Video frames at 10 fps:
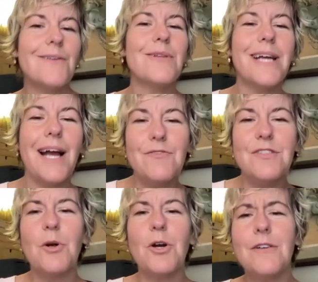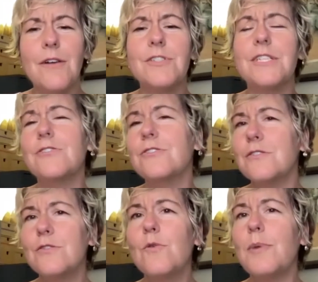like have some hard
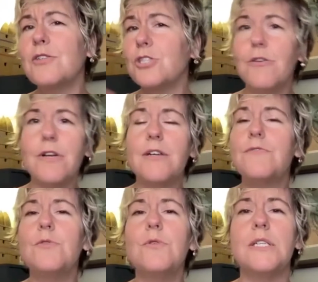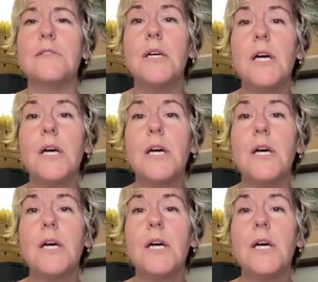conversations too about sharing of duties.